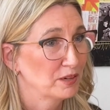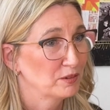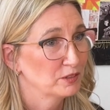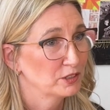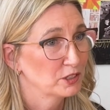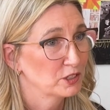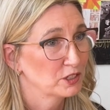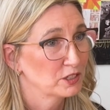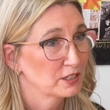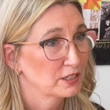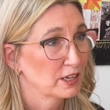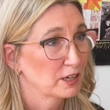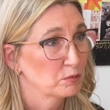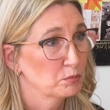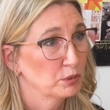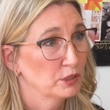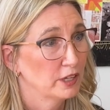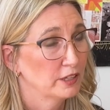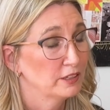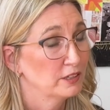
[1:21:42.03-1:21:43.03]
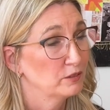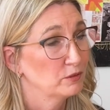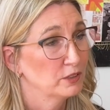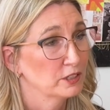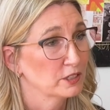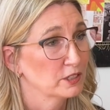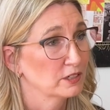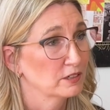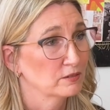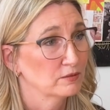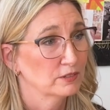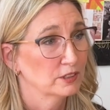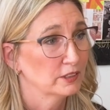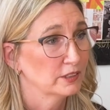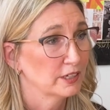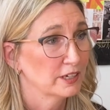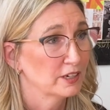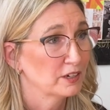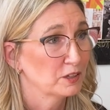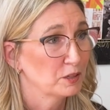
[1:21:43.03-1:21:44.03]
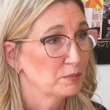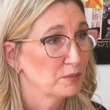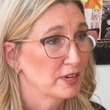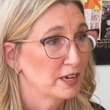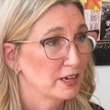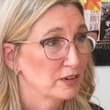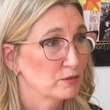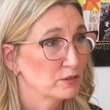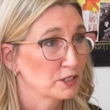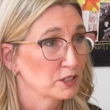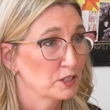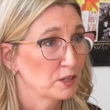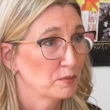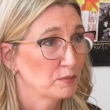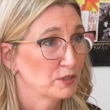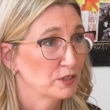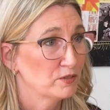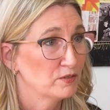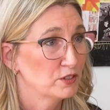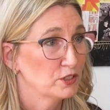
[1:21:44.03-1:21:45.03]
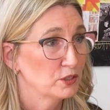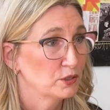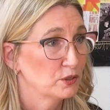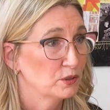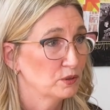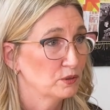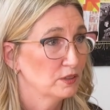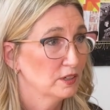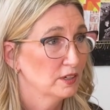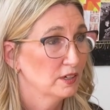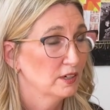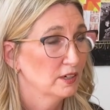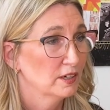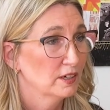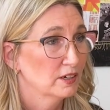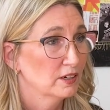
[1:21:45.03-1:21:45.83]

me it was just like blood that wasn't really going to be receptive to